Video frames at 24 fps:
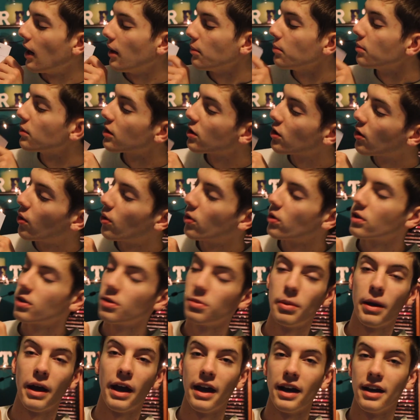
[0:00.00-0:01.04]
I am the
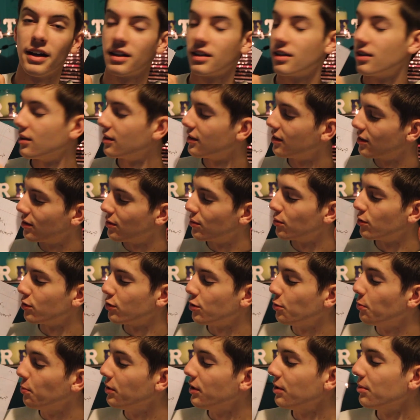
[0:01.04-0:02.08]
quarterback. Will
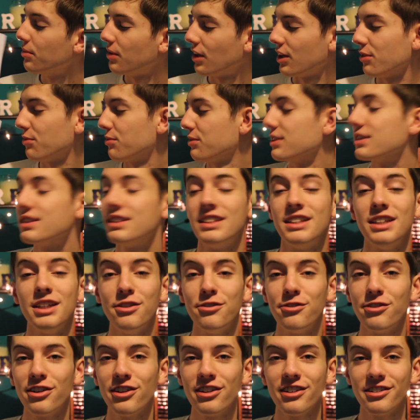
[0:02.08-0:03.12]
you be my
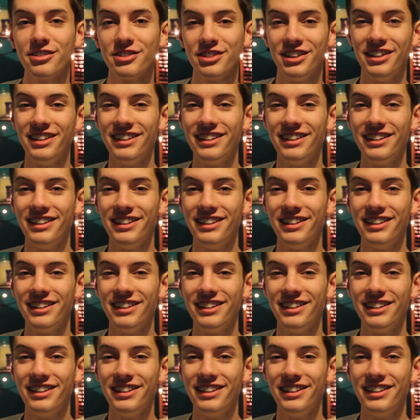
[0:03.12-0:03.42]
receiver?